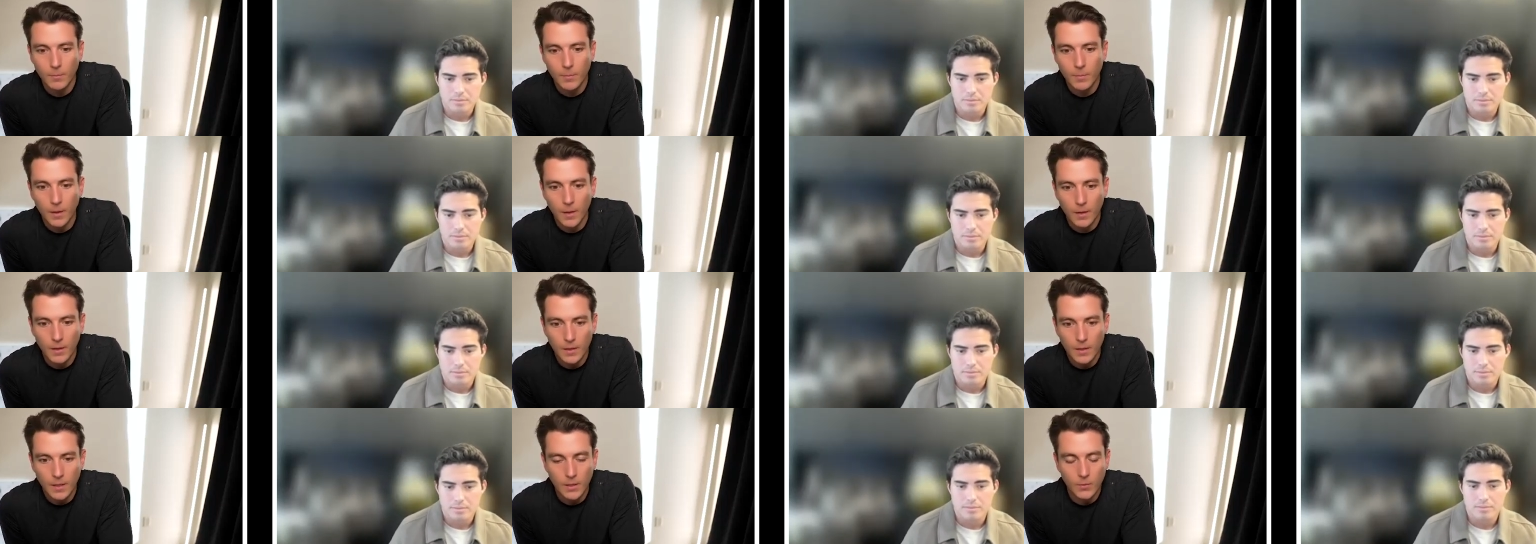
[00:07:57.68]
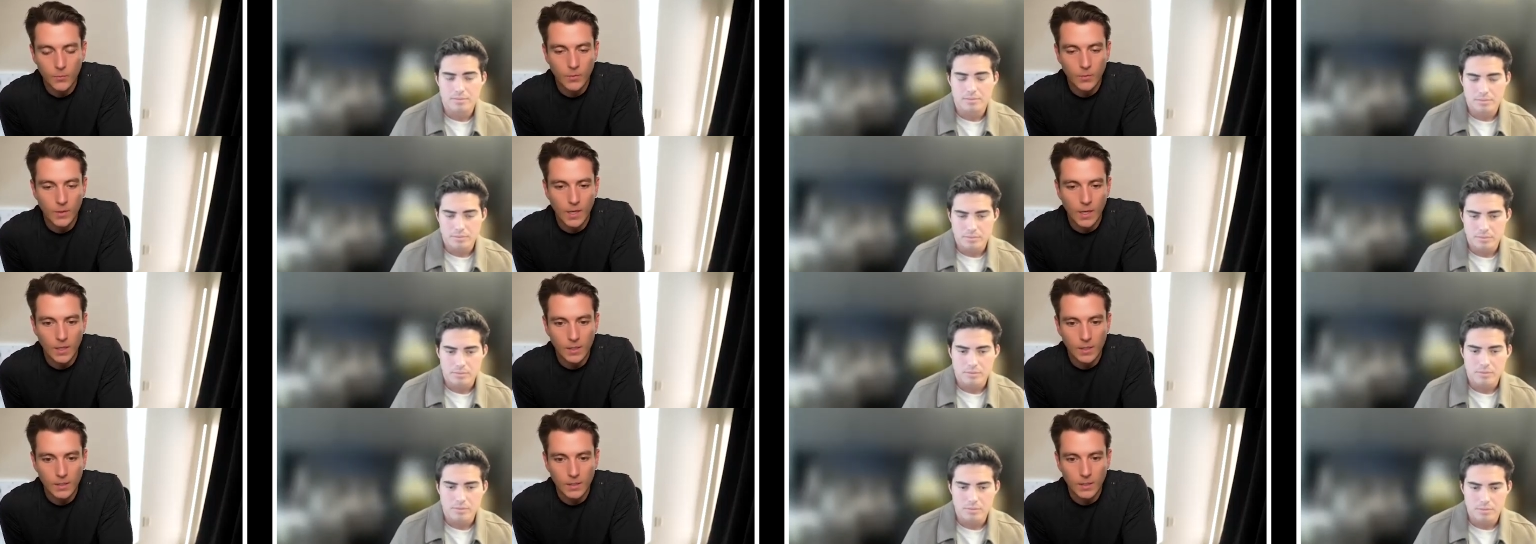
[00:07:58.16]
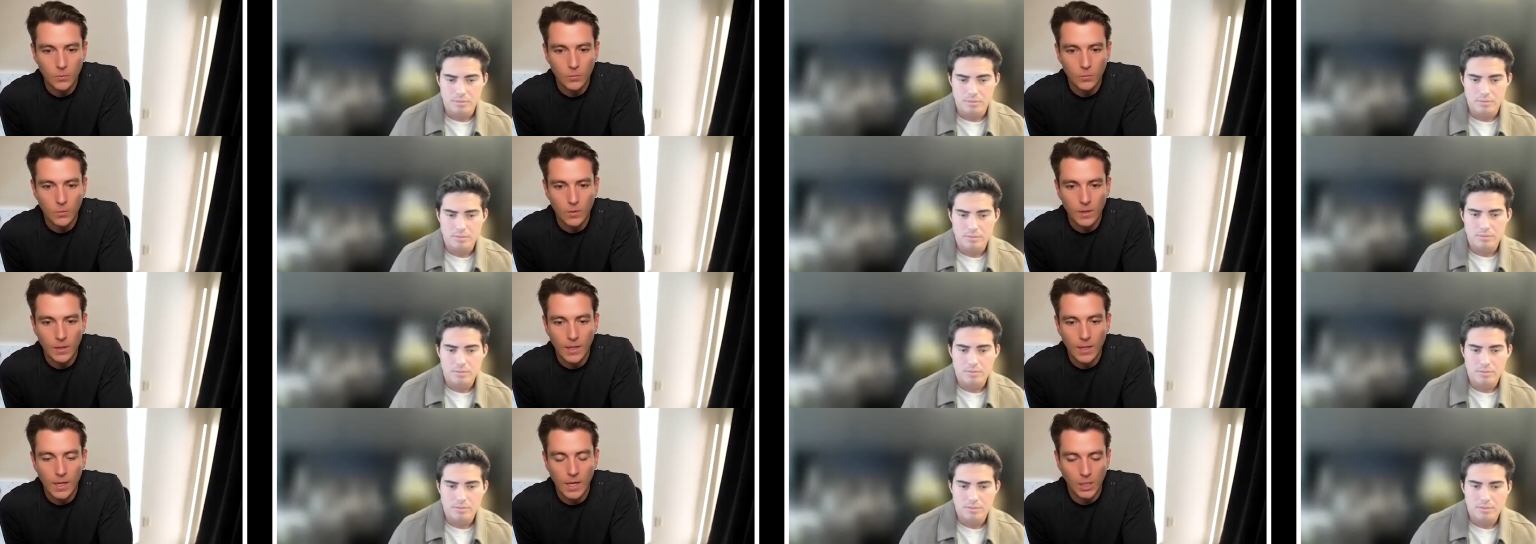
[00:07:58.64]
Speaker 1: But in reality,
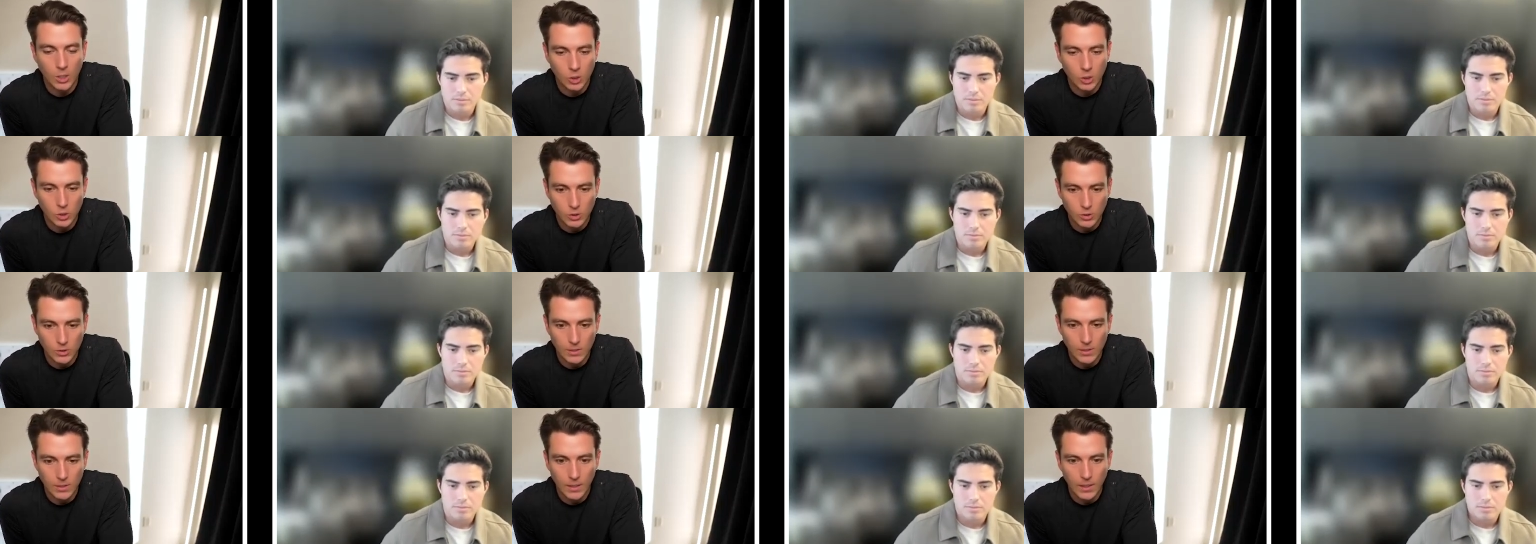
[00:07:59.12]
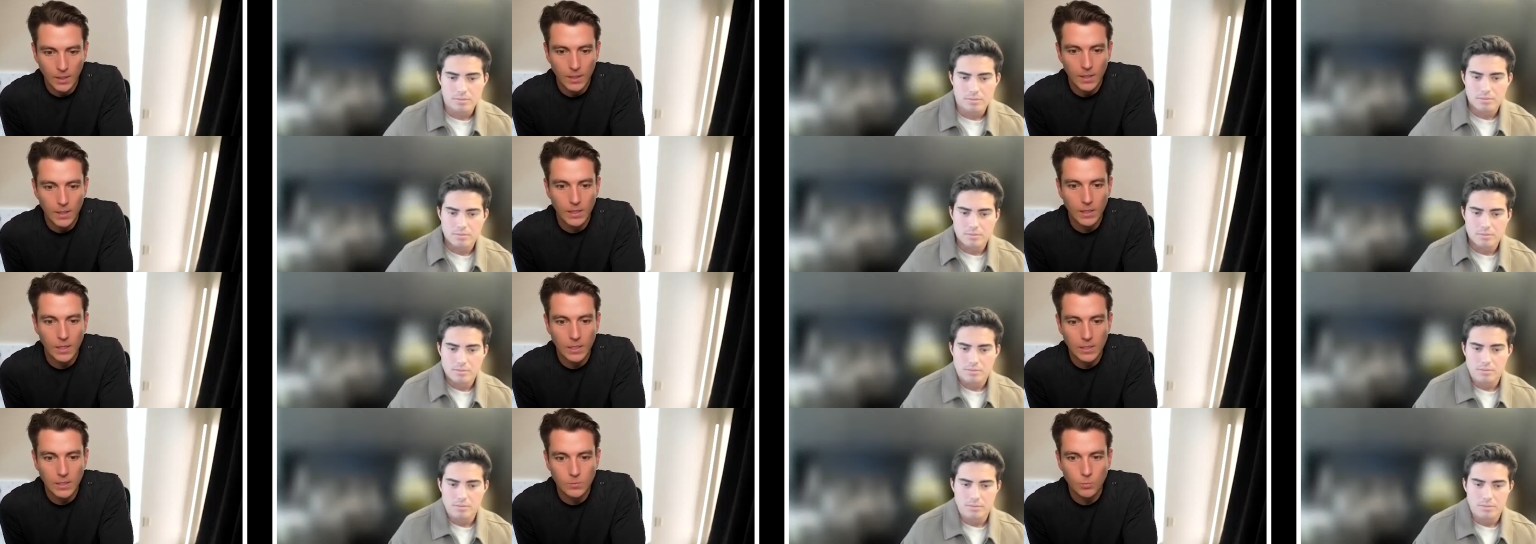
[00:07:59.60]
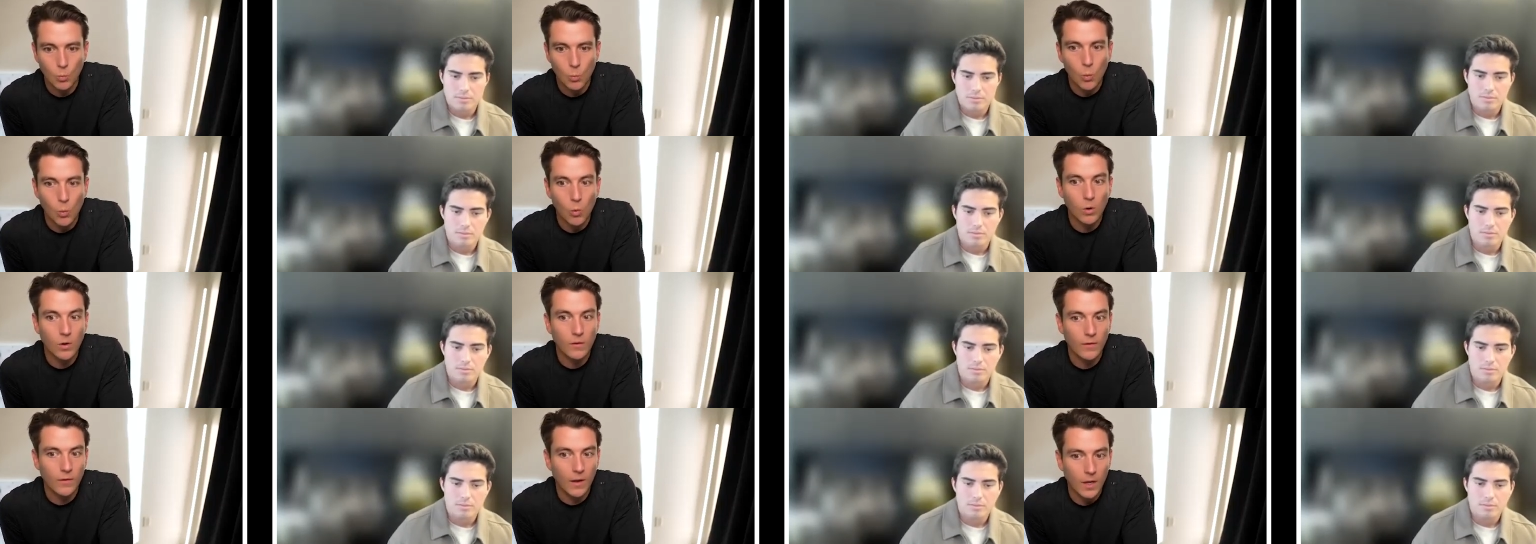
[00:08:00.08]
what actually is
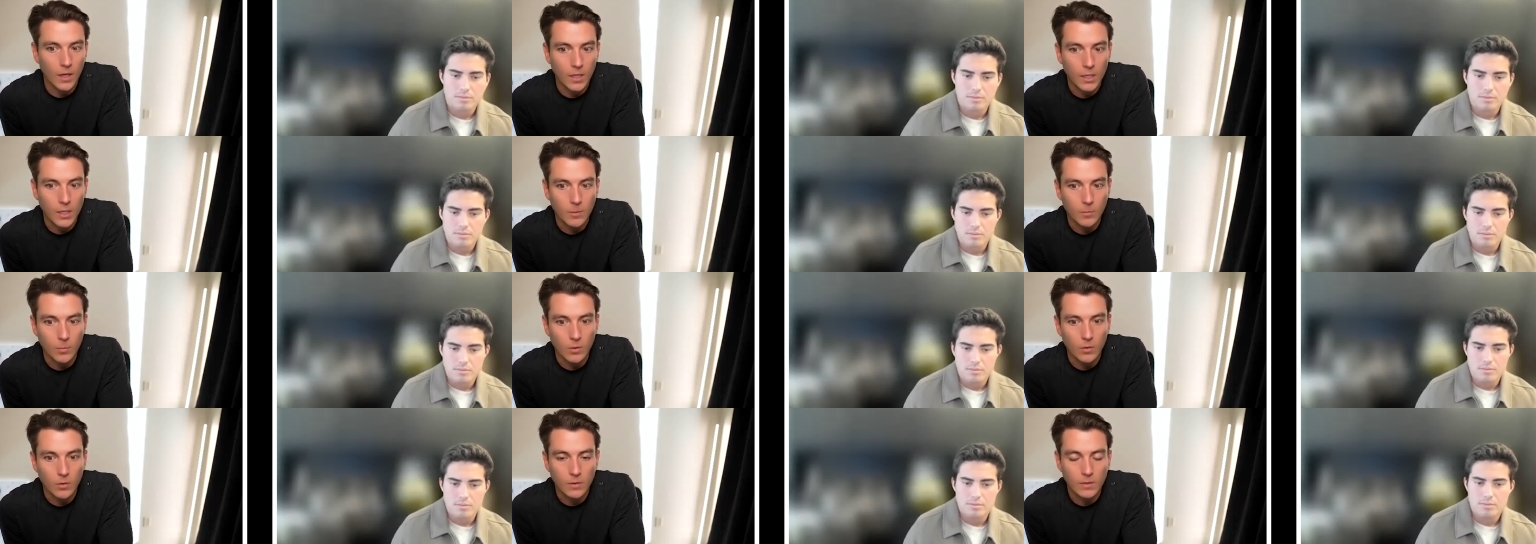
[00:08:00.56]
more valuable